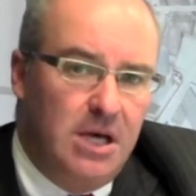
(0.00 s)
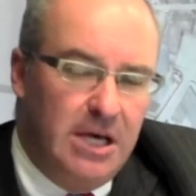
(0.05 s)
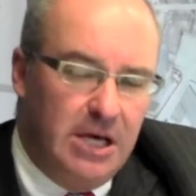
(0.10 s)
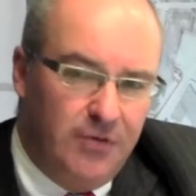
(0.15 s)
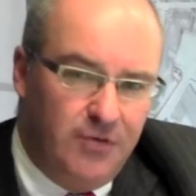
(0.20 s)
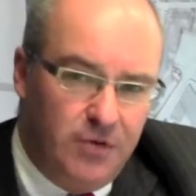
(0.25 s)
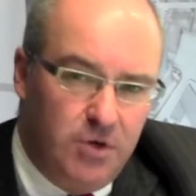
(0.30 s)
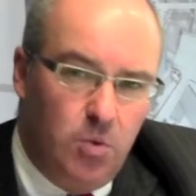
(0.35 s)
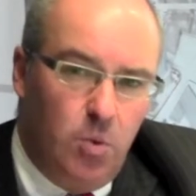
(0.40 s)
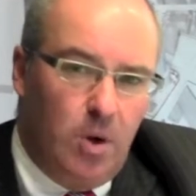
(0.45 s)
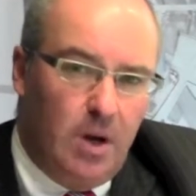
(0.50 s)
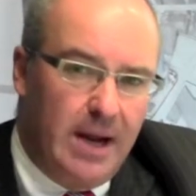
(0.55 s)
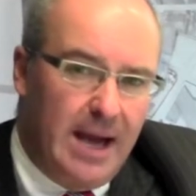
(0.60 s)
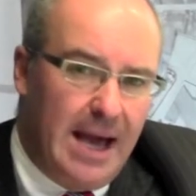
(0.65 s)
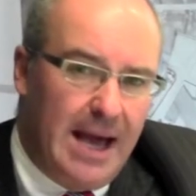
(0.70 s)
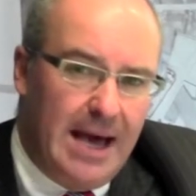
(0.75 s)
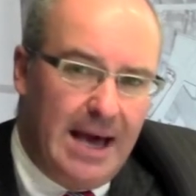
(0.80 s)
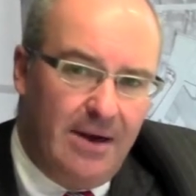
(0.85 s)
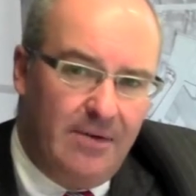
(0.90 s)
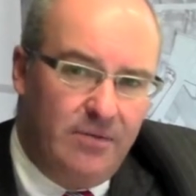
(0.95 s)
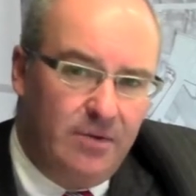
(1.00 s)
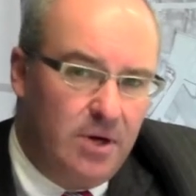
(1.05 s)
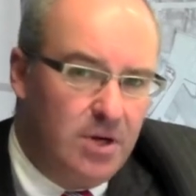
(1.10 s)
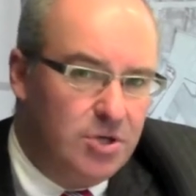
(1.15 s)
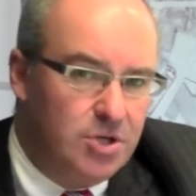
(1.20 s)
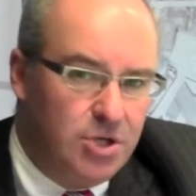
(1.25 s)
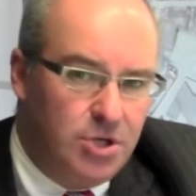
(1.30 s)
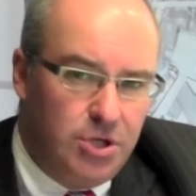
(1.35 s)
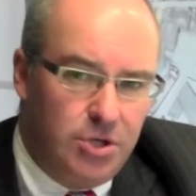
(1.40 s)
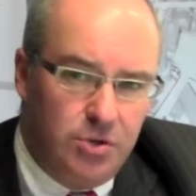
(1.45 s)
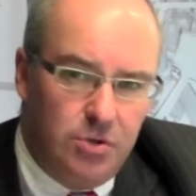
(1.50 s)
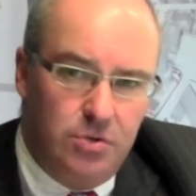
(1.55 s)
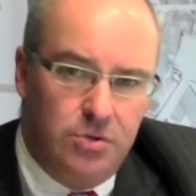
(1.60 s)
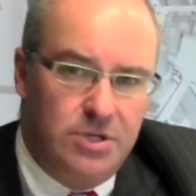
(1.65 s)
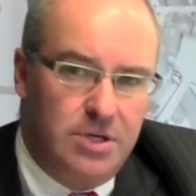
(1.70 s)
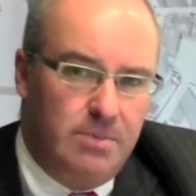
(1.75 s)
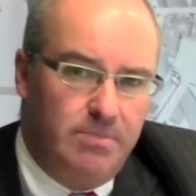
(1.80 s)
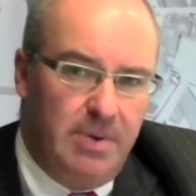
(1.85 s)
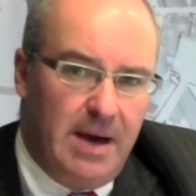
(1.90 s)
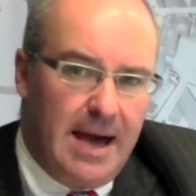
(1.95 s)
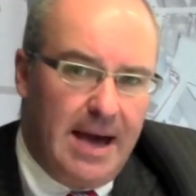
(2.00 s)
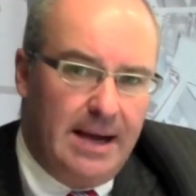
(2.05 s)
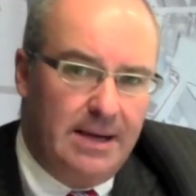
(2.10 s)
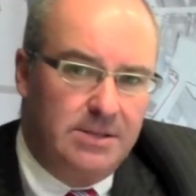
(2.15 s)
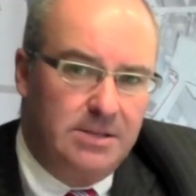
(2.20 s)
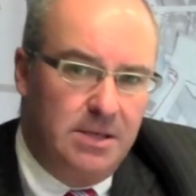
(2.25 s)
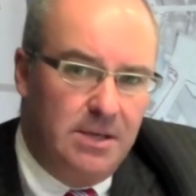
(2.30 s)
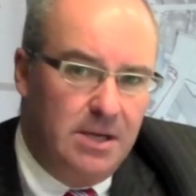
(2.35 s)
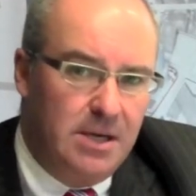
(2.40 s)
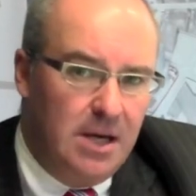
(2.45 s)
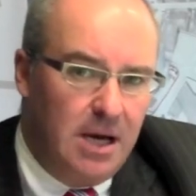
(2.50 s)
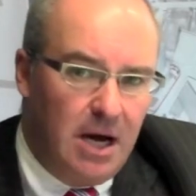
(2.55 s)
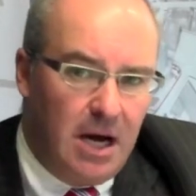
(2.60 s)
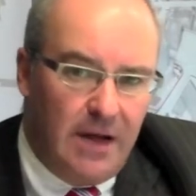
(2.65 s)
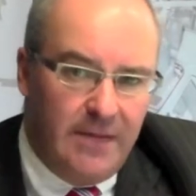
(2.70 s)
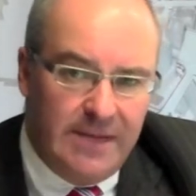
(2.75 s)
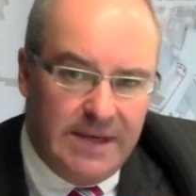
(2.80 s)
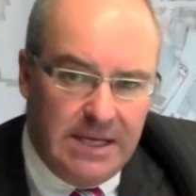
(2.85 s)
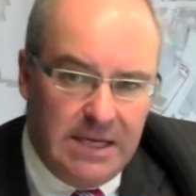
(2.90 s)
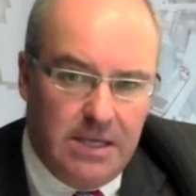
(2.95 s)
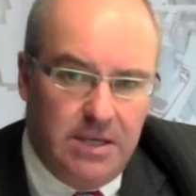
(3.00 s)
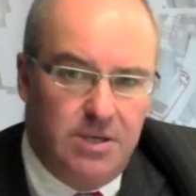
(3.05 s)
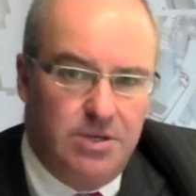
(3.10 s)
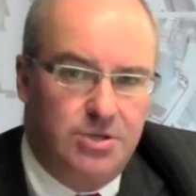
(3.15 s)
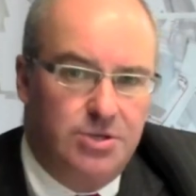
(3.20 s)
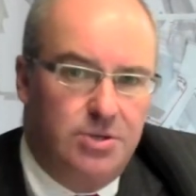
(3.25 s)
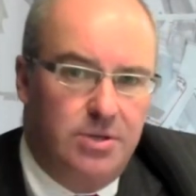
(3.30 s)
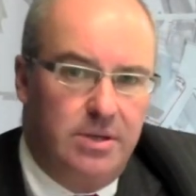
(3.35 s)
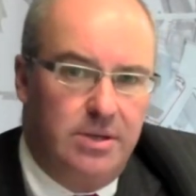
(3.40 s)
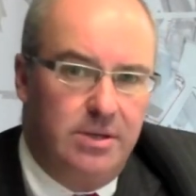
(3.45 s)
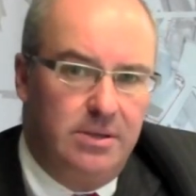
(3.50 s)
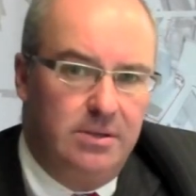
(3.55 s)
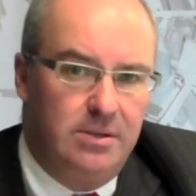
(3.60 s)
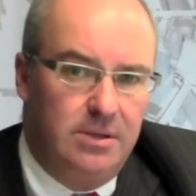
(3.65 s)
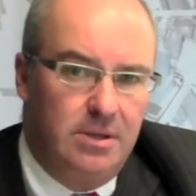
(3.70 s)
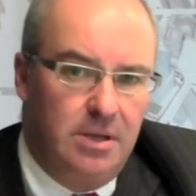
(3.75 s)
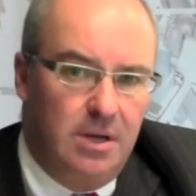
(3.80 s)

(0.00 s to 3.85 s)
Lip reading: If you want to have a huge impact on the industry,